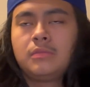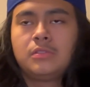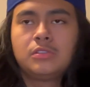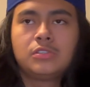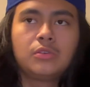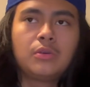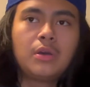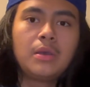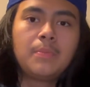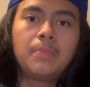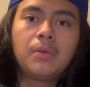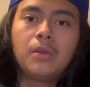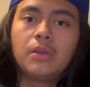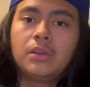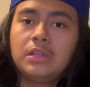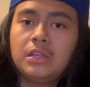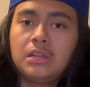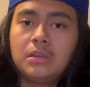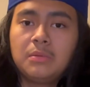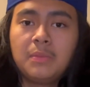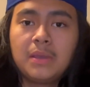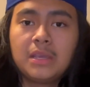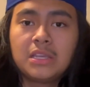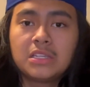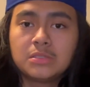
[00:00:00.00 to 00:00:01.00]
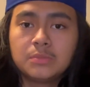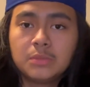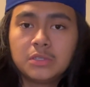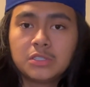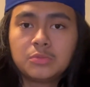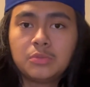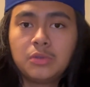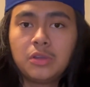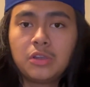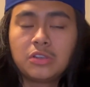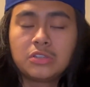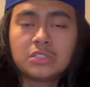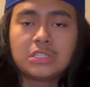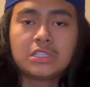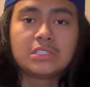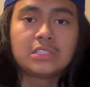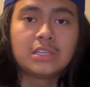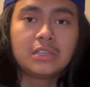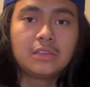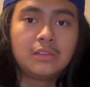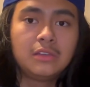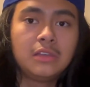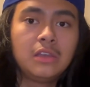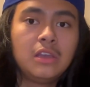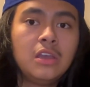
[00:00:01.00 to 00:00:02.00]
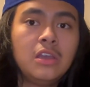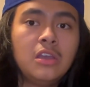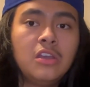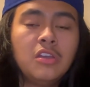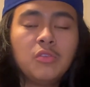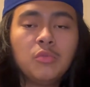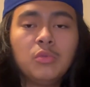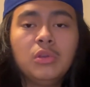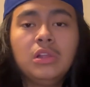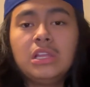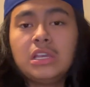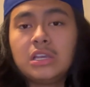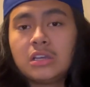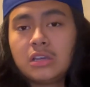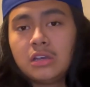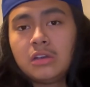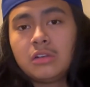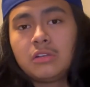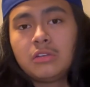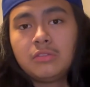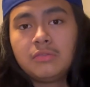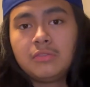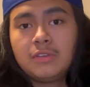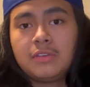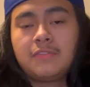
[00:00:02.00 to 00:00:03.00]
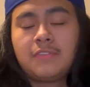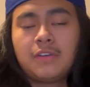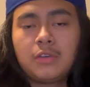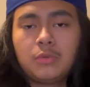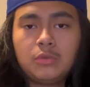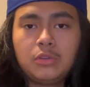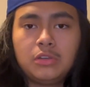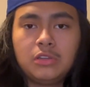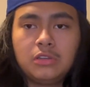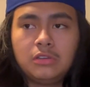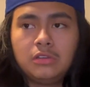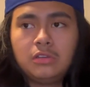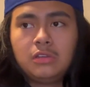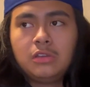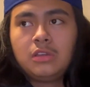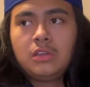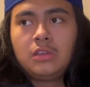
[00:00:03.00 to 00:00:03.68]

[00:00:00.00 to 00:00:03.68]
So I probably didn't make as much progress as I really could have if I would have